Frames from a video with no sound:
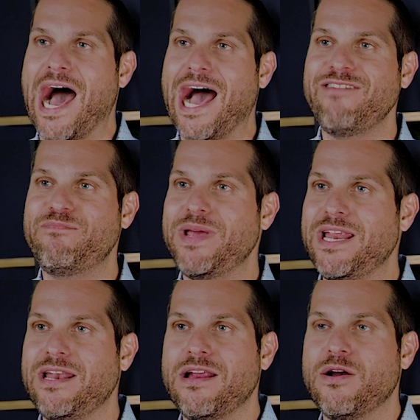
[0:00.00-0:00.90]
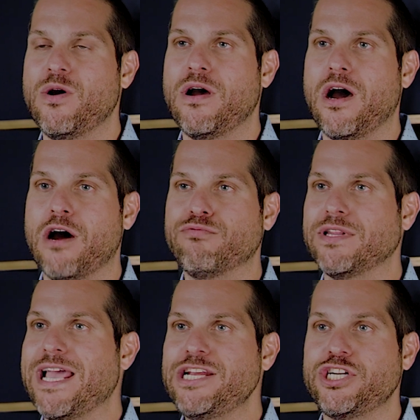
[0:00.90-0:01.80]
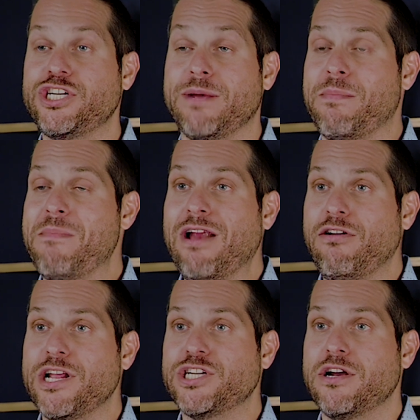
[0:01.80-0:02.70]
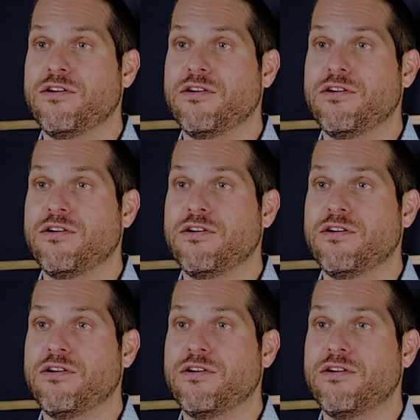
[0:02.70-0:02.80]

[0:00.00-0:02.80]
I've been in a relationship, a marriage,